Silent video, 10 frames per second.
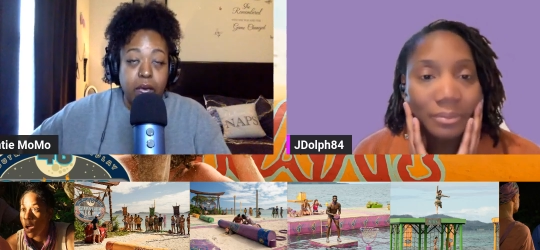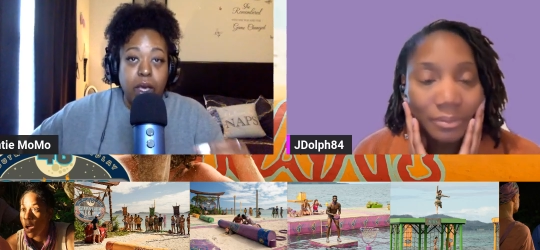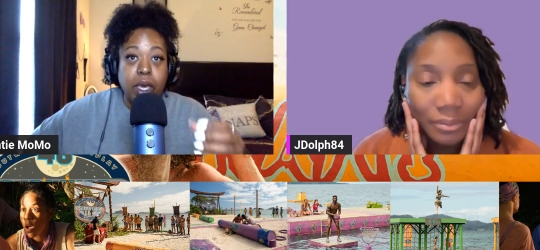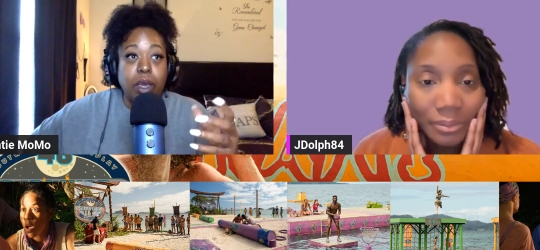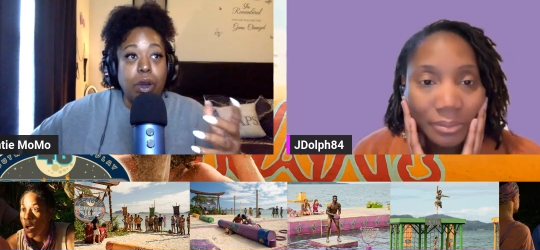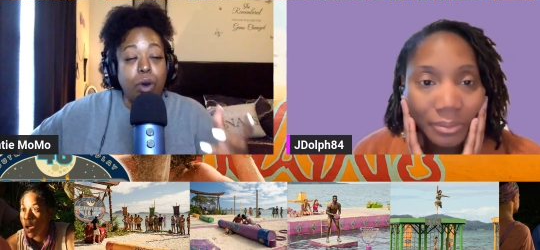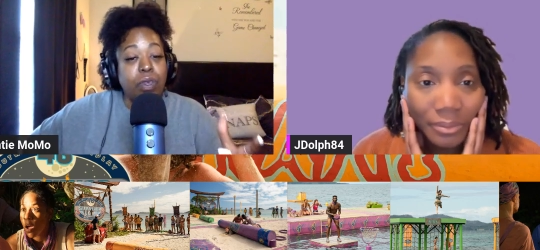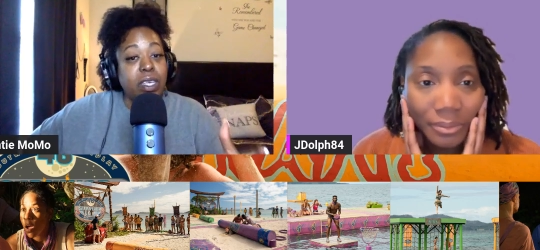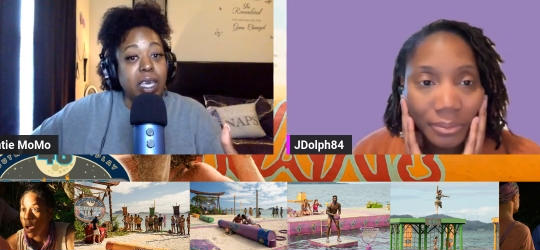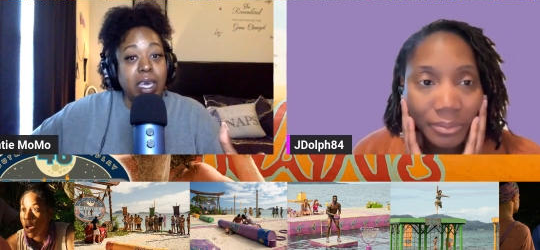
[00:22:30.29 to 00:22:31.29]
Speaker 1: He goes
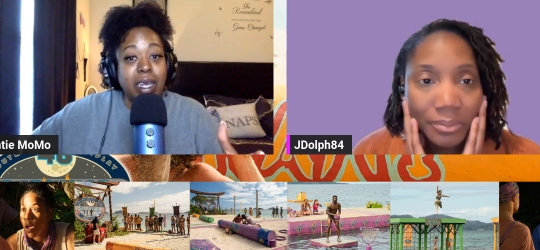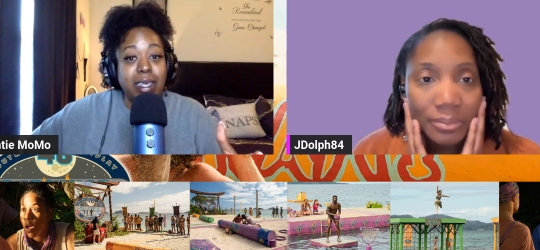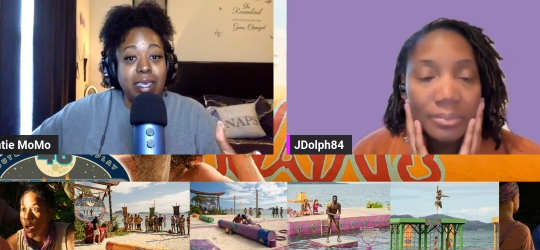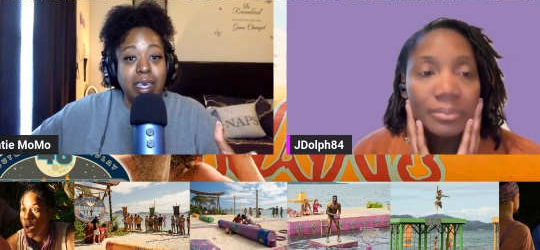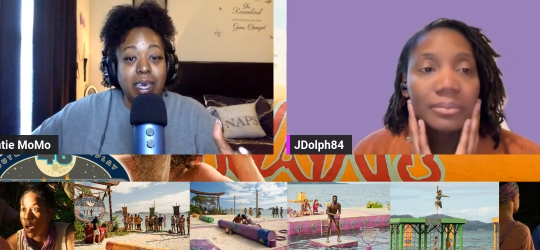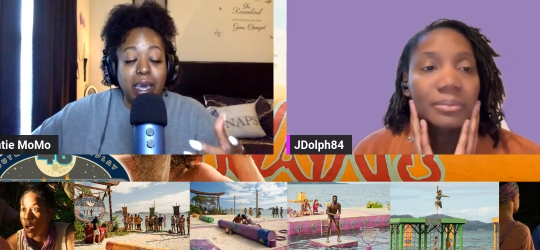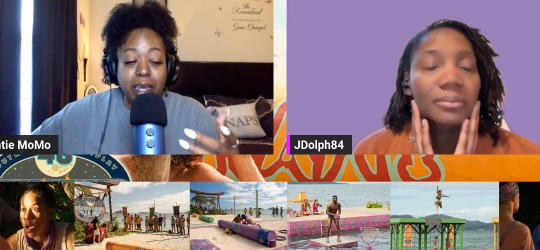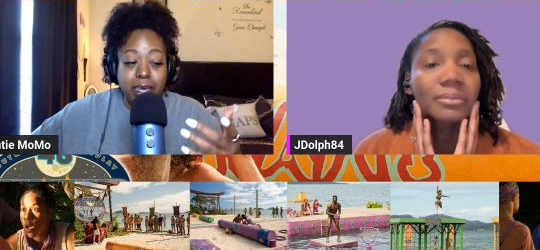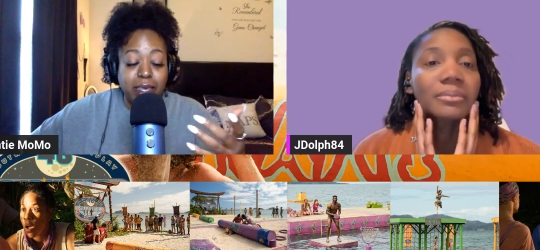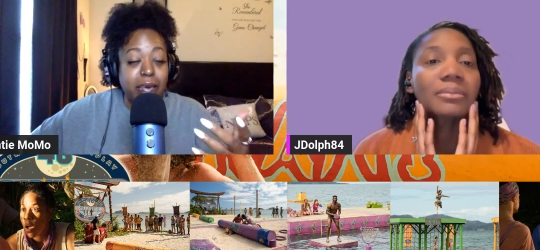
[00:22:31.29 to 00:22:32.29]
to Kenzie and
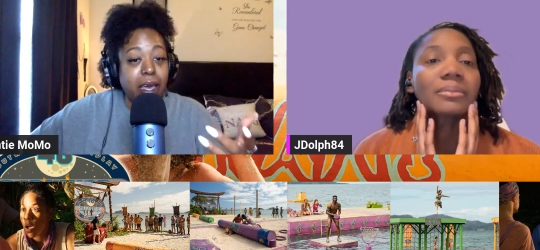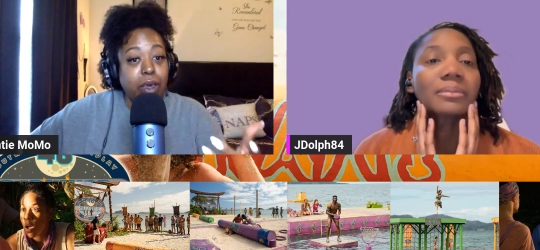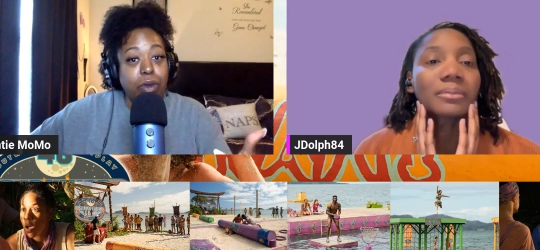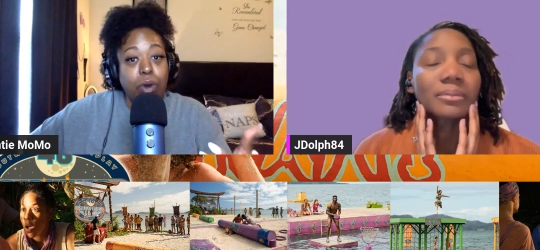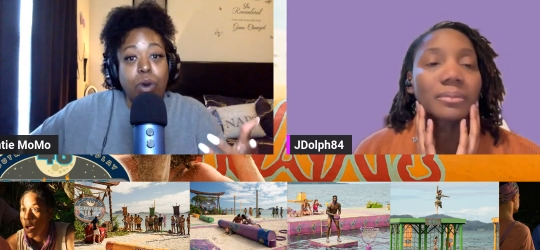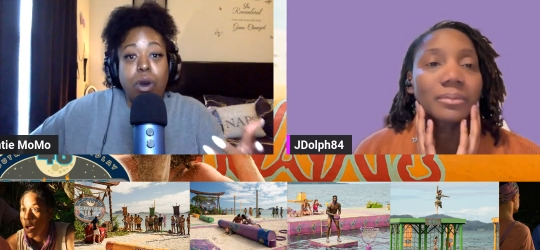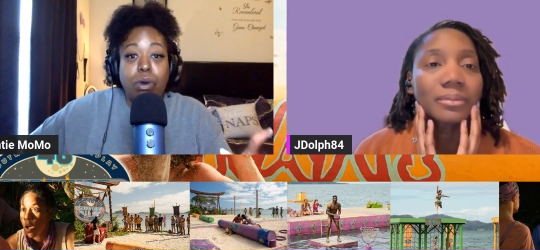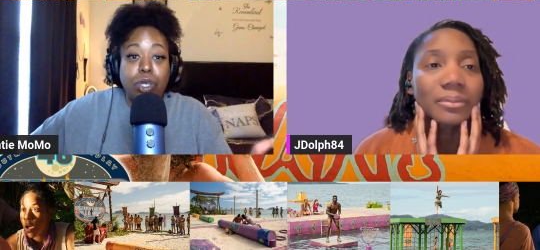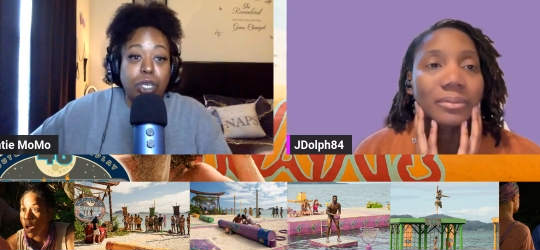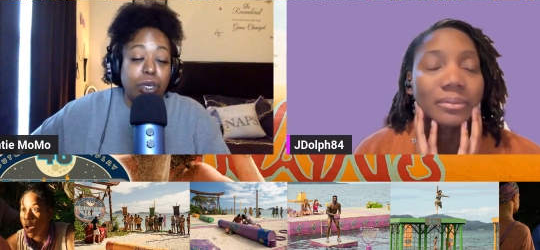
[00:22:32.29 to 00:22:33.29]
he's like, you know,
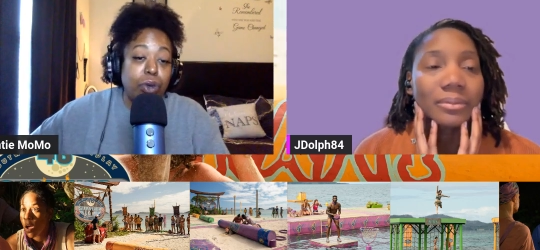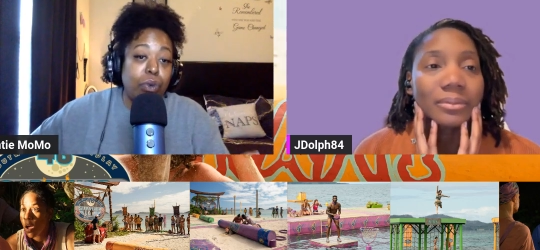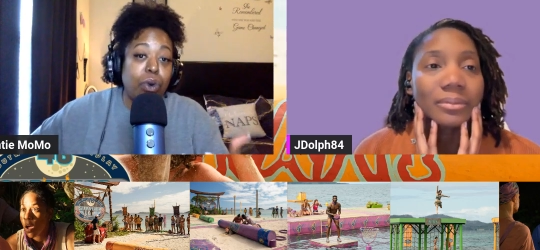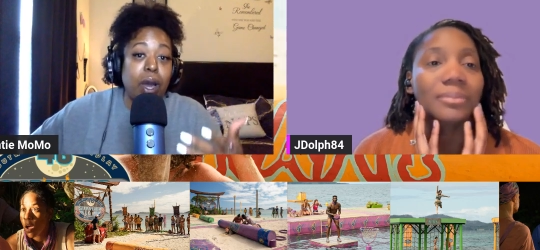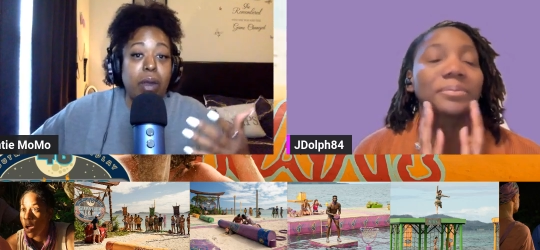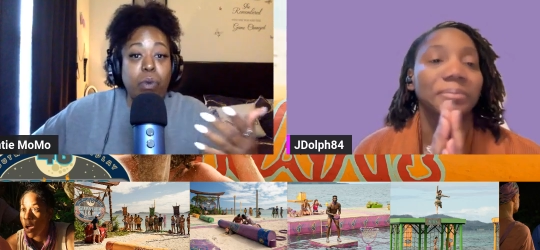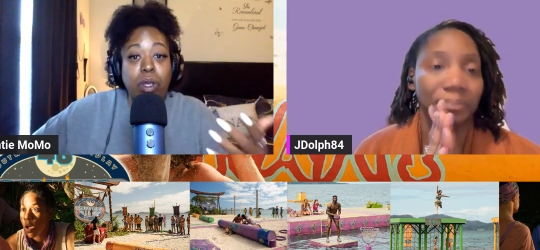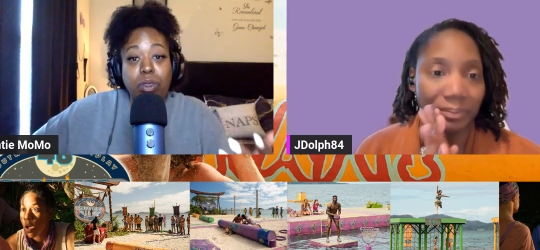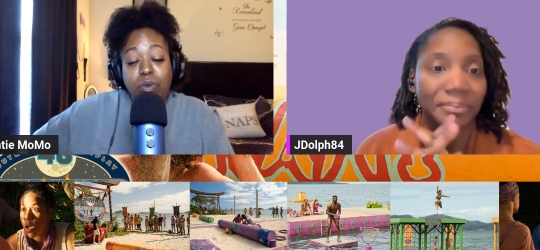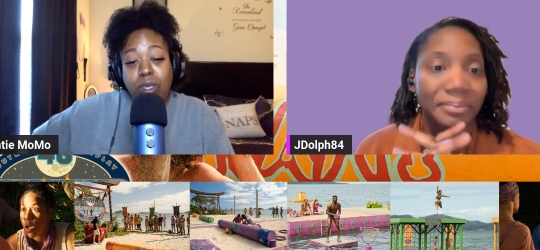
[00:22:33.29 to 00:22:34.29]
Coach Q kind of
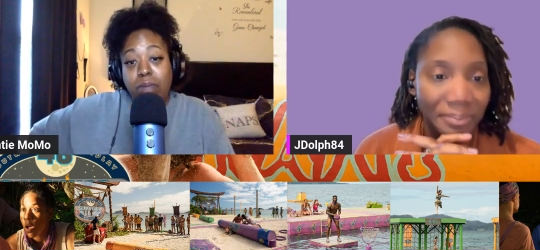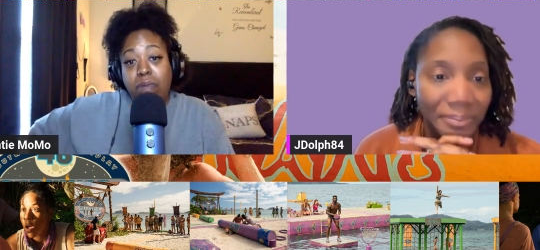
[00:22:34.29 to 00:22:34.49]
went through some